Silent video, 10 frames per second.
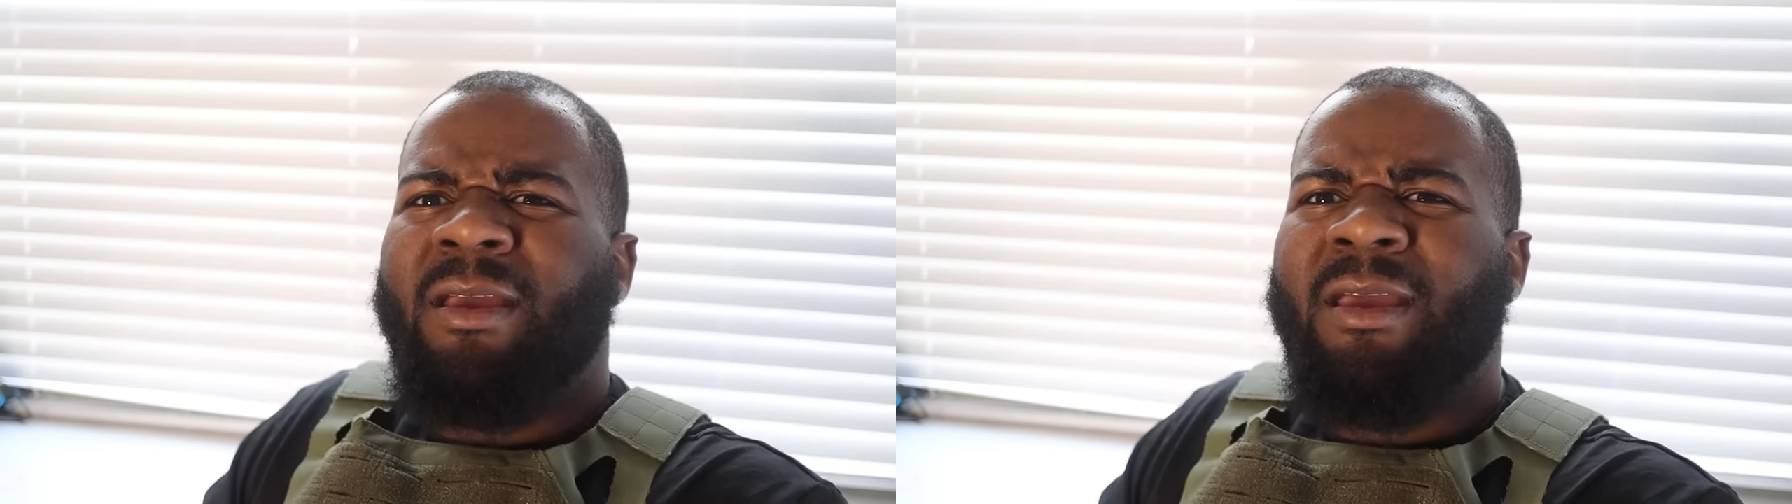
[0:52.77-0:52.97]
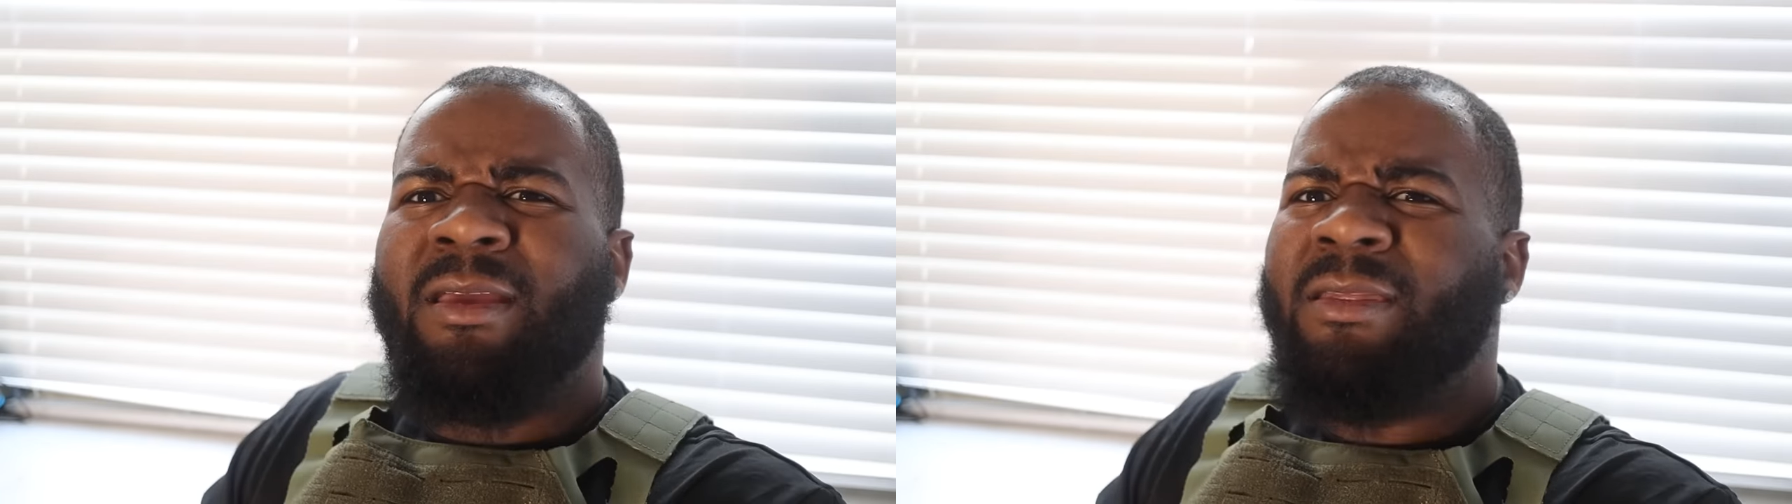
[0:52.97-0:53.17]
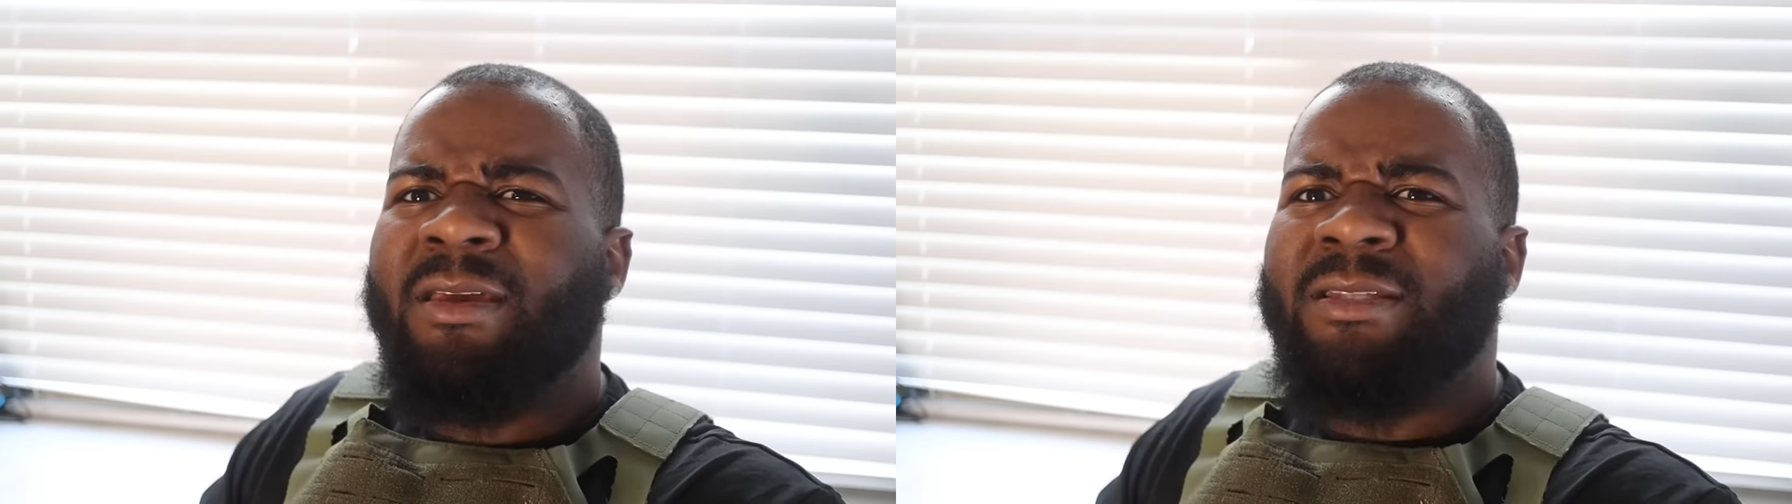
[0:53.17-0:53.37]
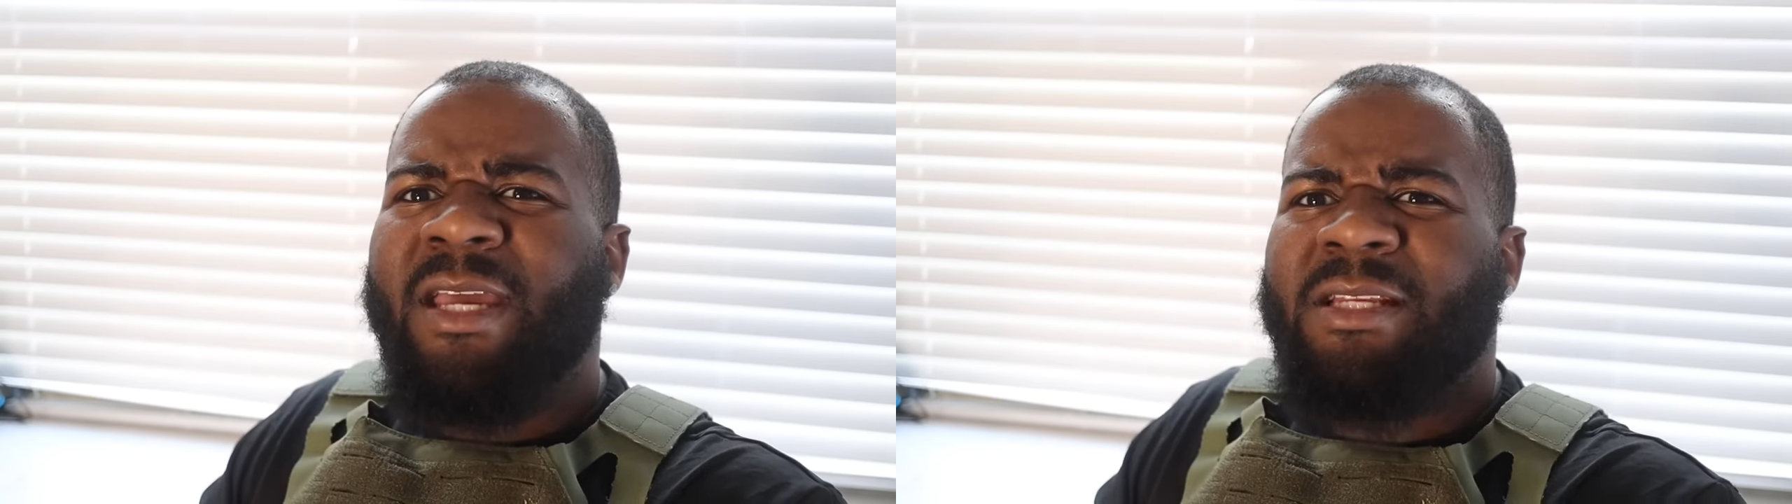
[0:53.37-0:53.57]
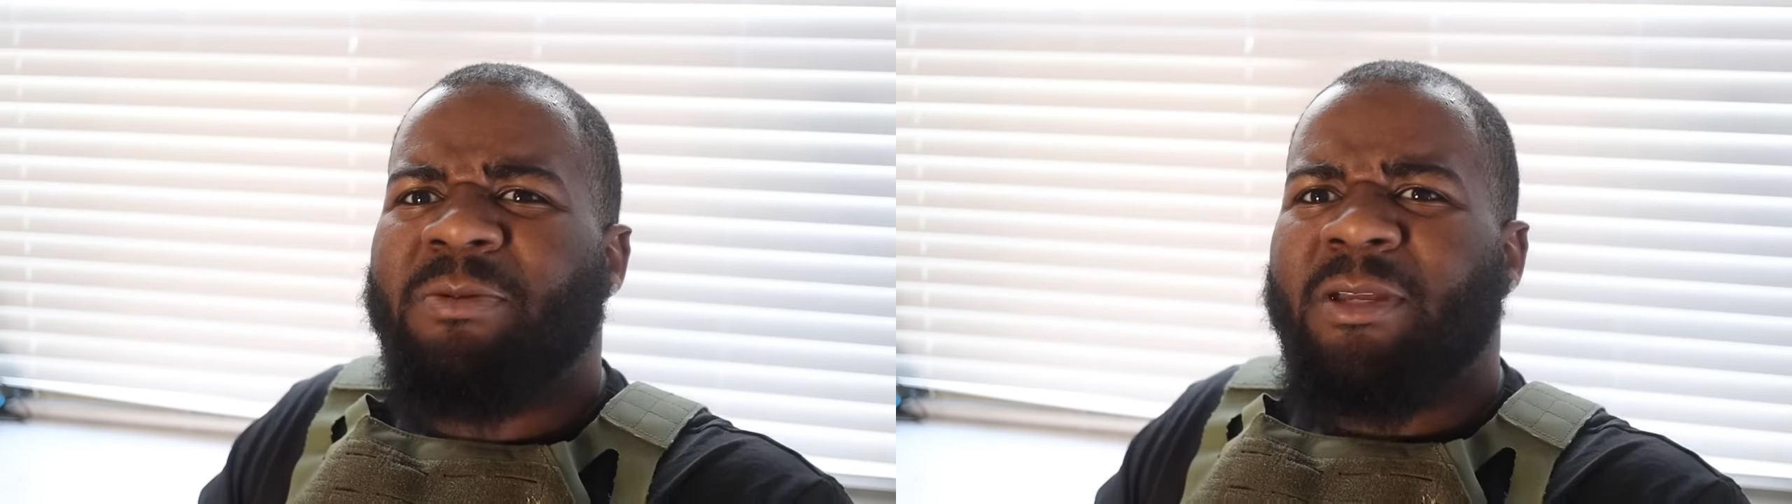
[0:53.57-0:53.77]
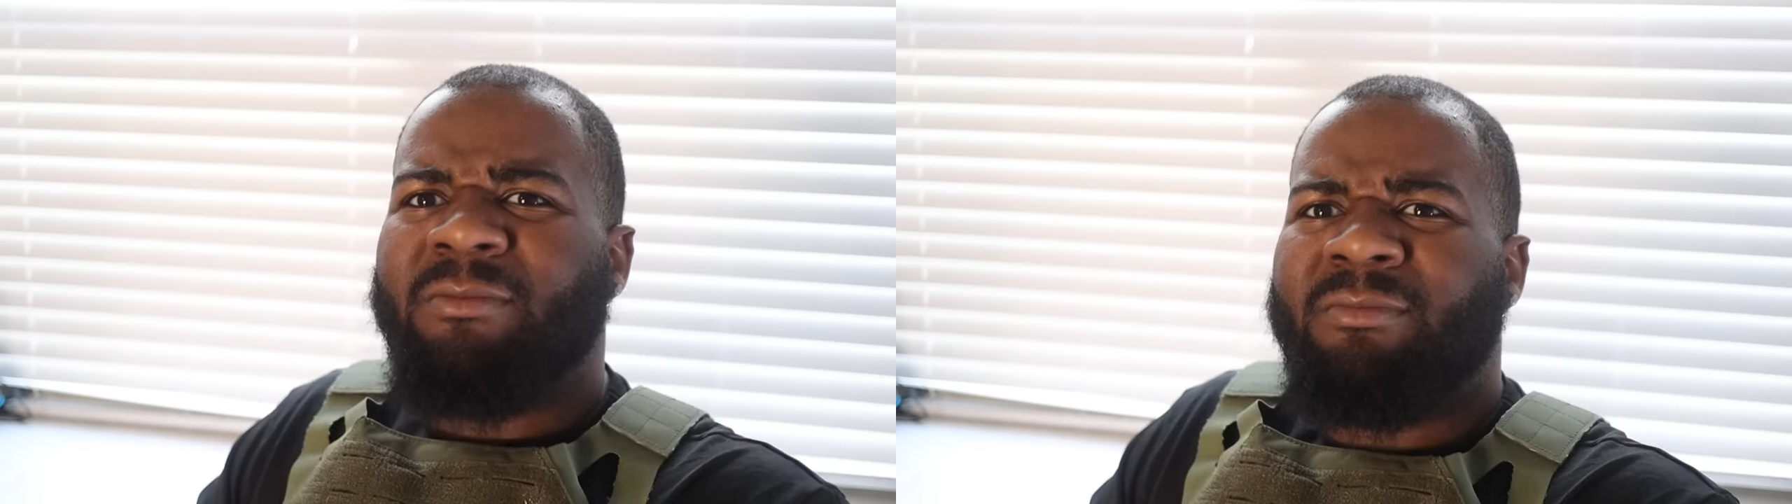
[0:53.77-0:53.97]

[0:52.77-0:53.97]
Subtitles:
and get the attachment.